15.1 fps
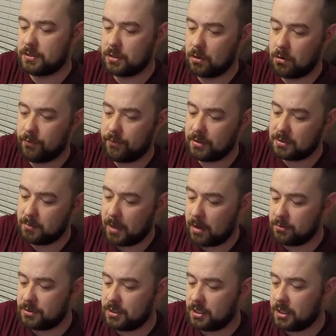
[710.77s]
So if it's
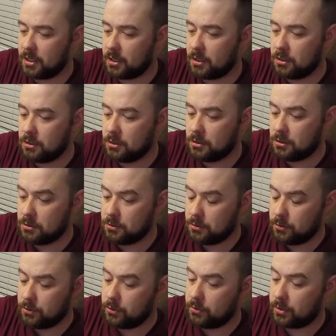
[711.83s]
mounted here,
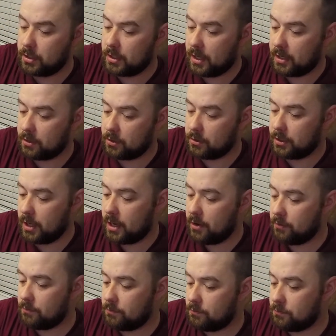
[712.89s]
you can angle it
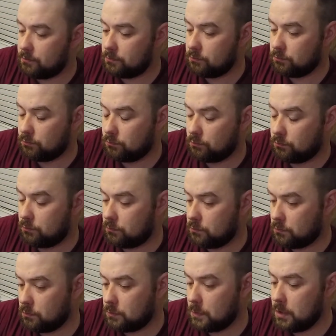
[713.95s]
out,
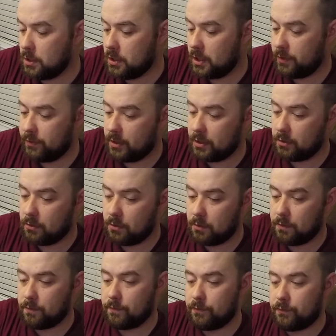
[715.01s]
and then
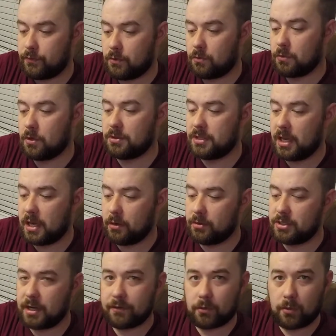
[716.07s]
rotate it
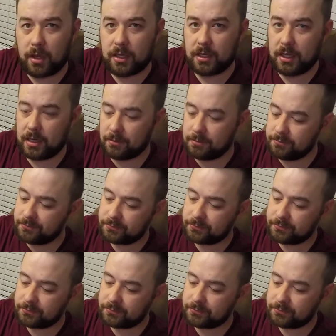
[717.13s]
whichever way you need.